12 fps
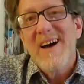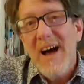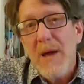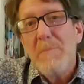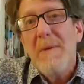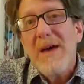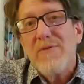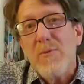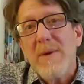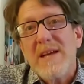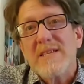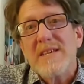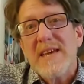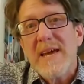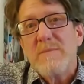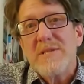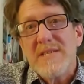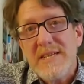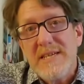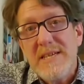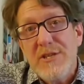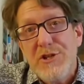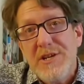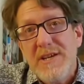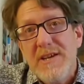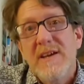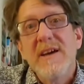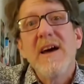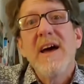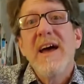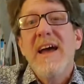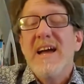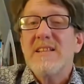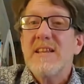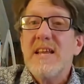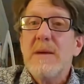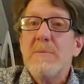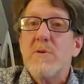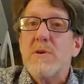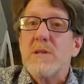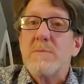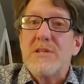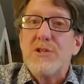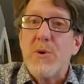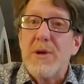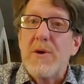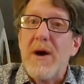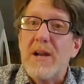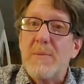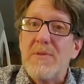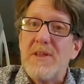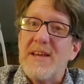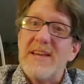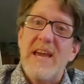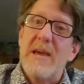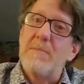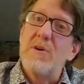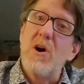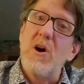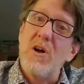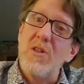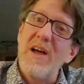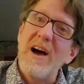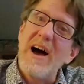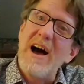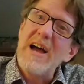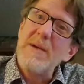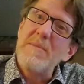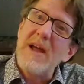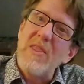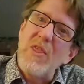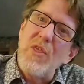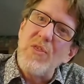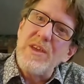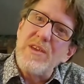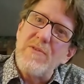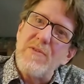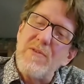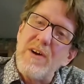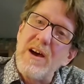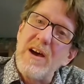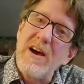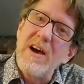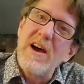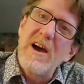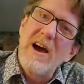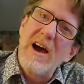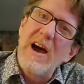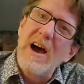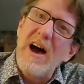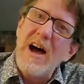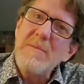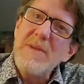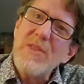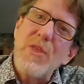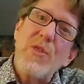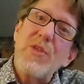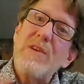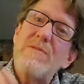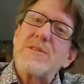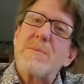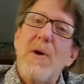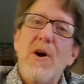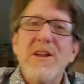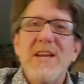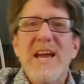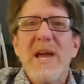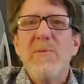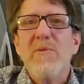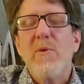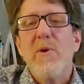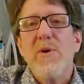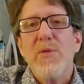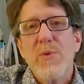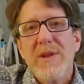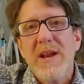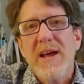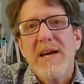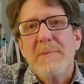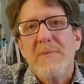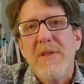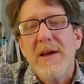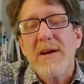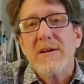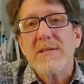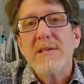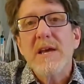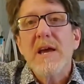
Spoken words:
I'm Matt from Exit Games TTG, and today I'm going to be showing you how to play a game called I'm Not the Thief. I'm Not the Thief is a party game for 3 to 9 players